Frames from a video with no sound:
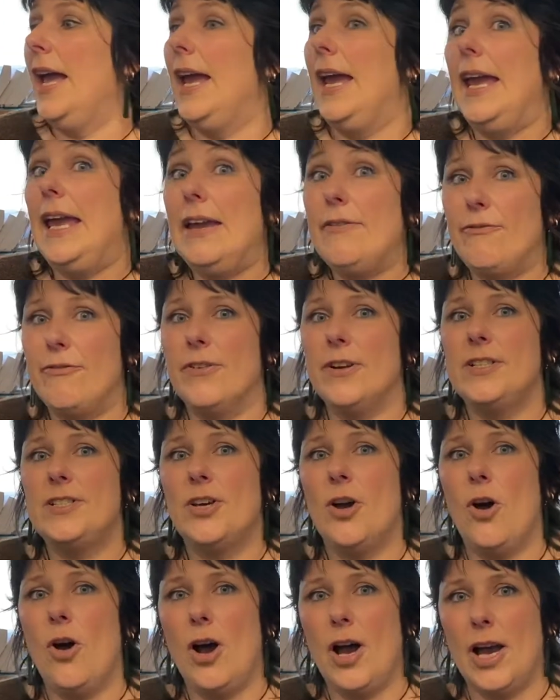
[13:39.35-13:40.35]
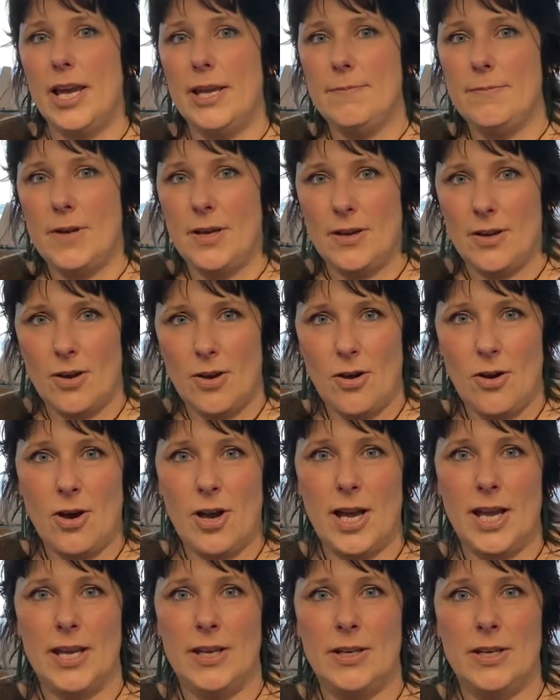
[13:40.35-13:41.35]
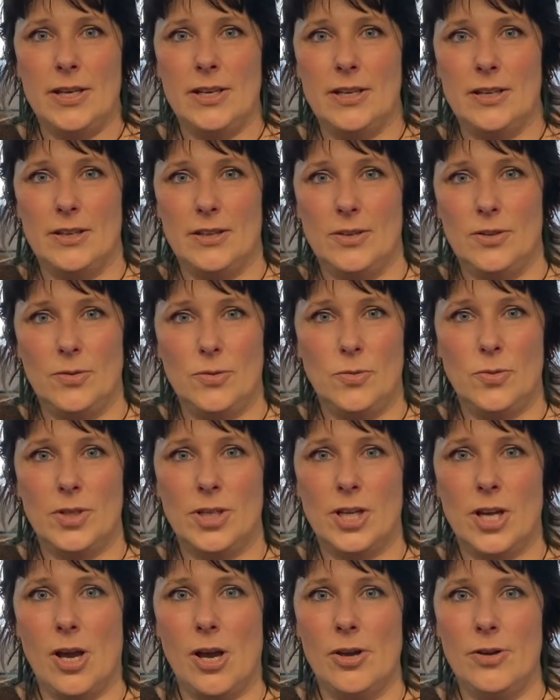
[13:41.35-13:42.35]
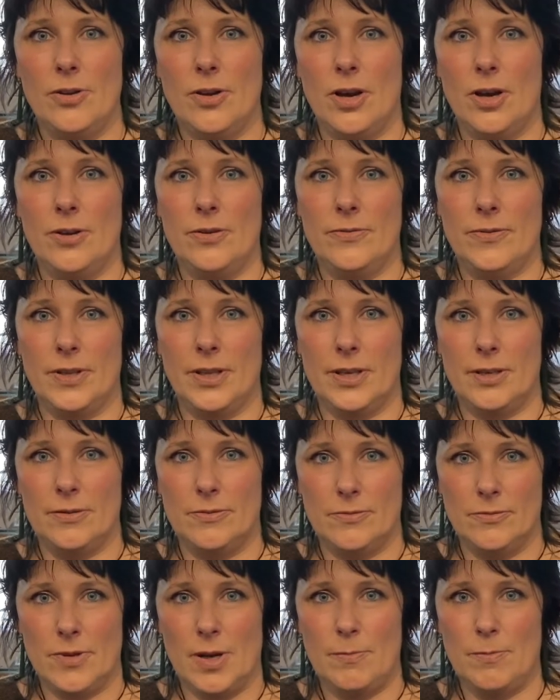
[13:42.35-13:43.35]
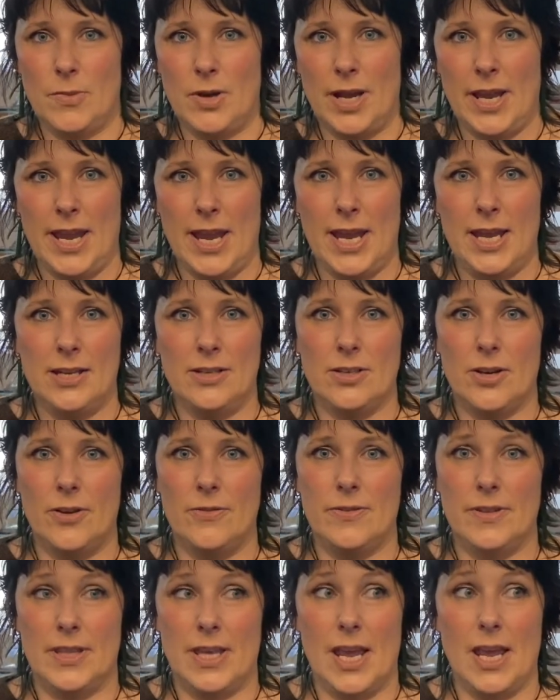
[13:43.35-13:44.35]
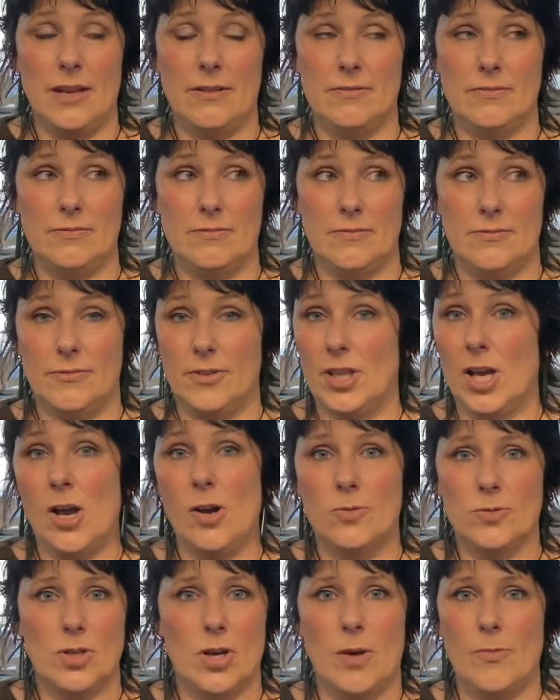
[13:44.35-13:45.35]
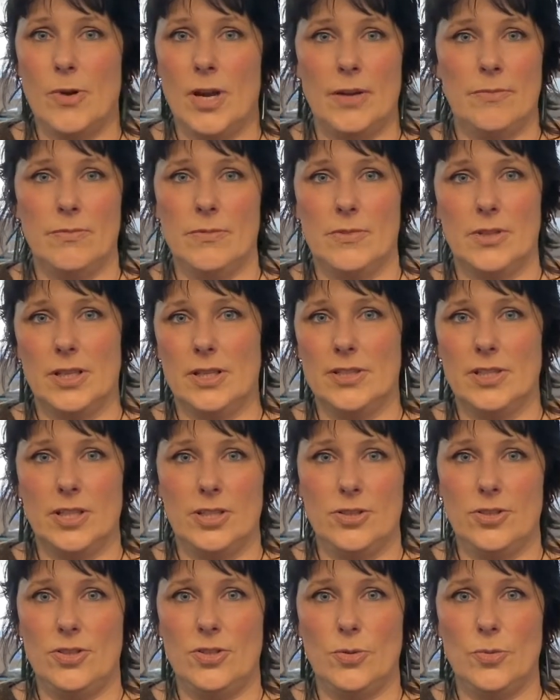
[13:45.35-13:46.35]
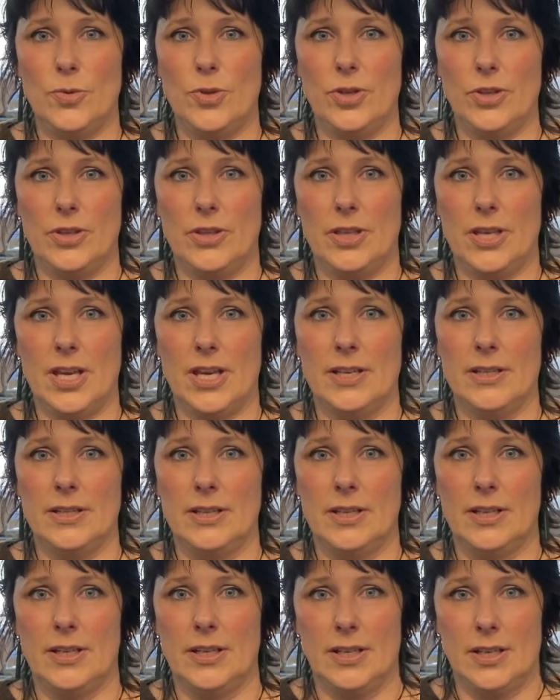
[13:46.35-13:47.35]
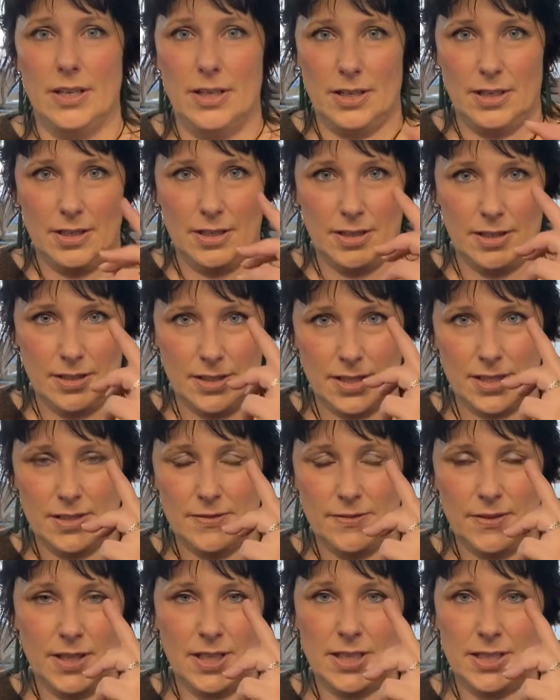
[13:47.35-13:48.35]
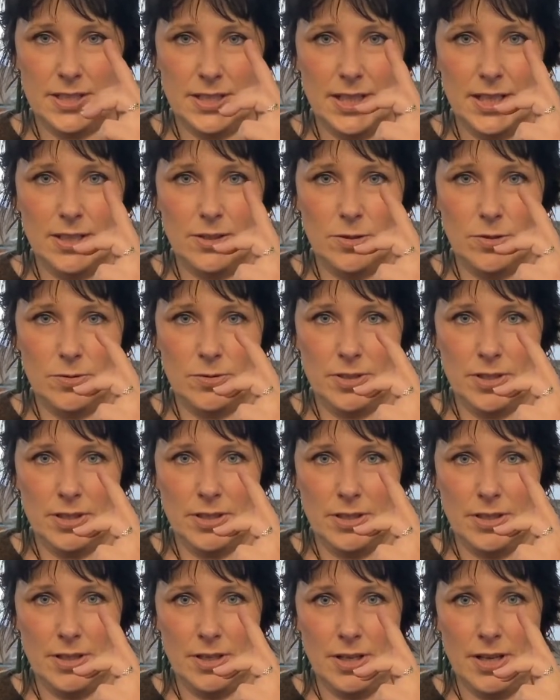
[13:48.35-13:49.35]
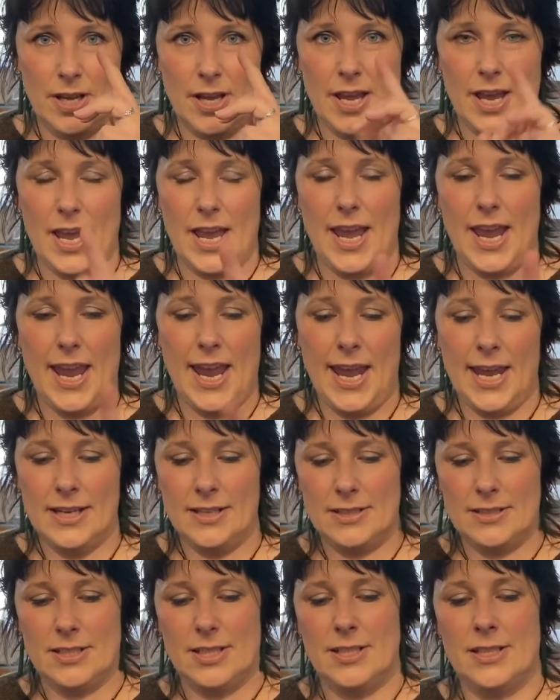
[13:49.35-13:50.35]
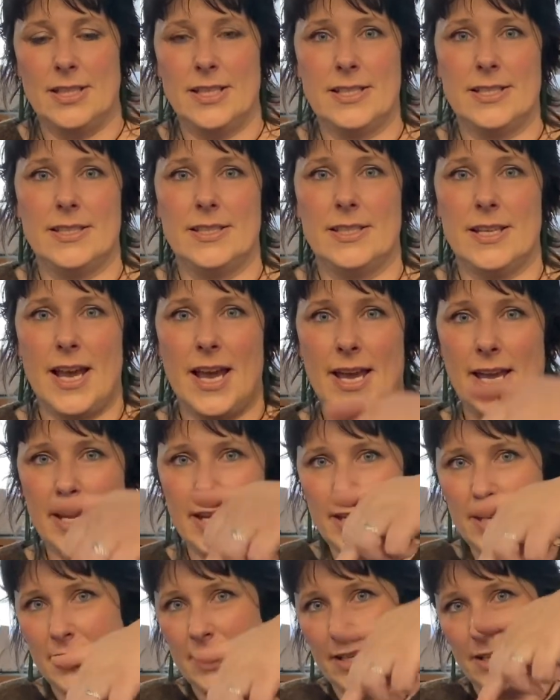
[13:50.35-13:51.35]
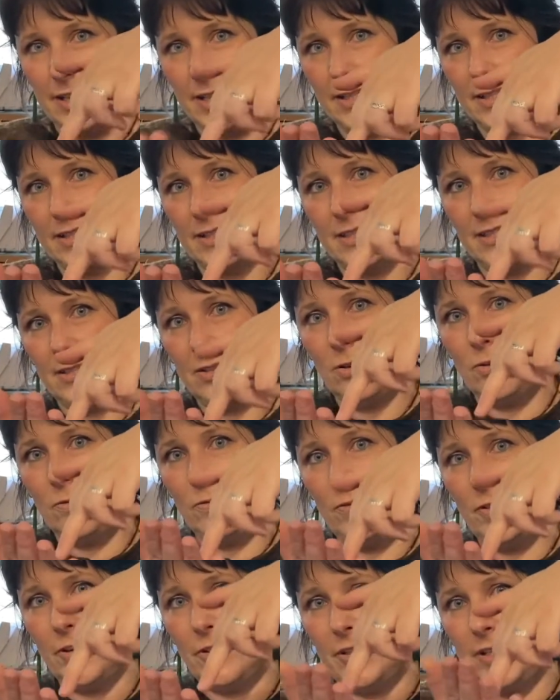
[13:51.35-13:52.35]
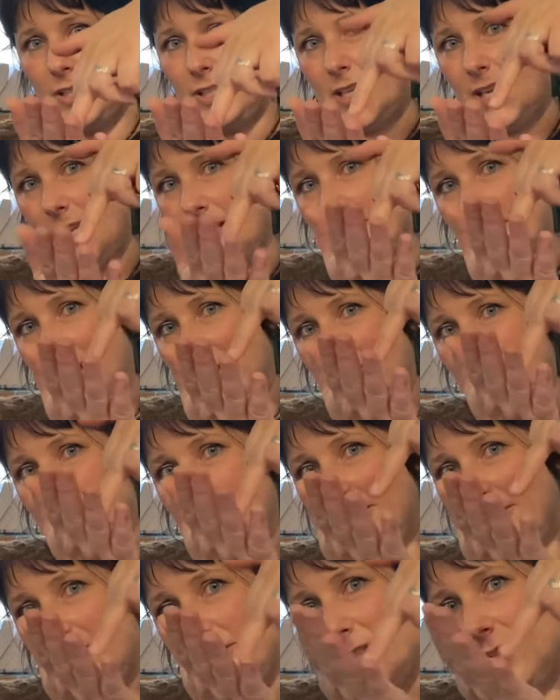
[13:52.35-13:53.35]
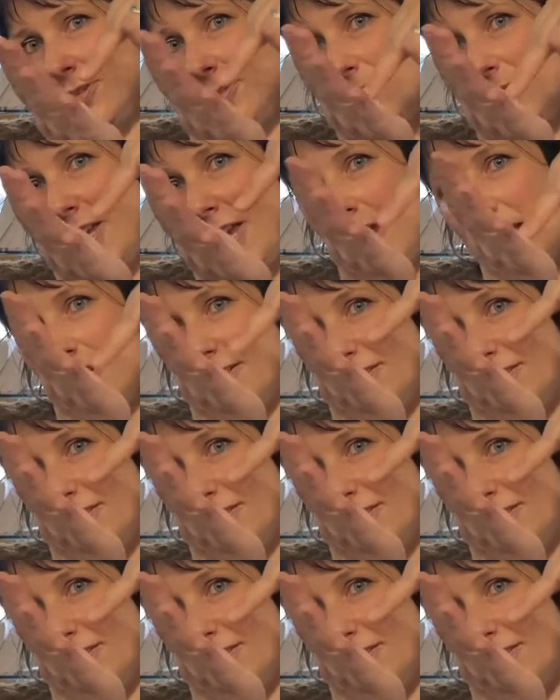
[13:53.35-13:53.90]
Every time I would run my hand over that, for the whole time I continued to work there, this finger tingled. And to this day, it's still very tender to do that.